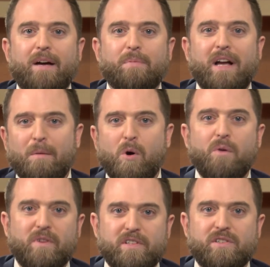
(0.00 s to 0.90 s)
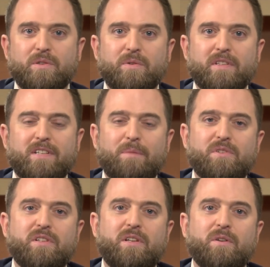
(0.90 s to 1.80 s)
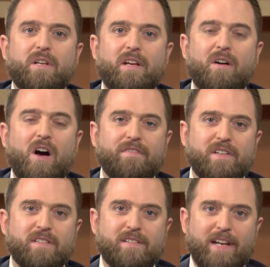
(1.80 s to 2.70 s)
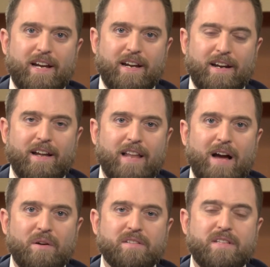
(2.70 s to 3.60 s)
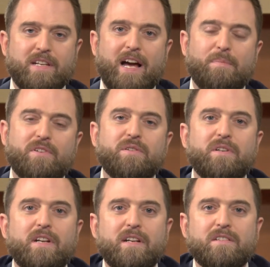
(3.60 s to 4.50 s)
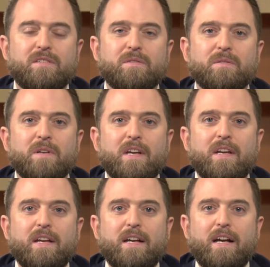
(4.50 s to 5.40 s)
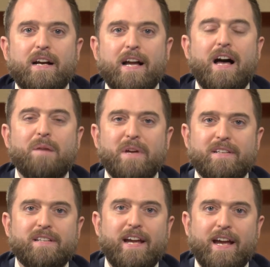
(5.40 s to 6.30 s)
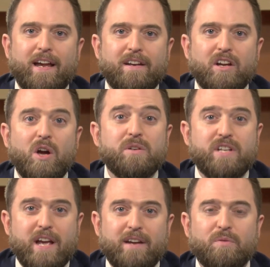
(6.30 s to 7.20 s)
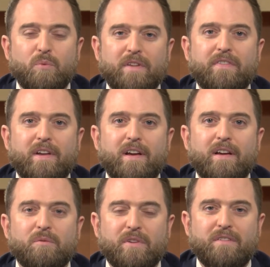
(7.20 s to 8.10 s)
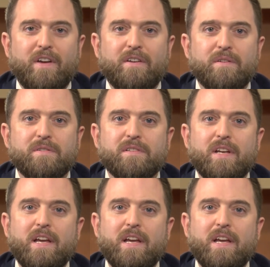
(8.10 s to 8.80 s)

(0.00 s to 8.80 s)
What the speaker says: come over to the cybersecurity office and allow us the opportunity to comment and negotiate with the vendors.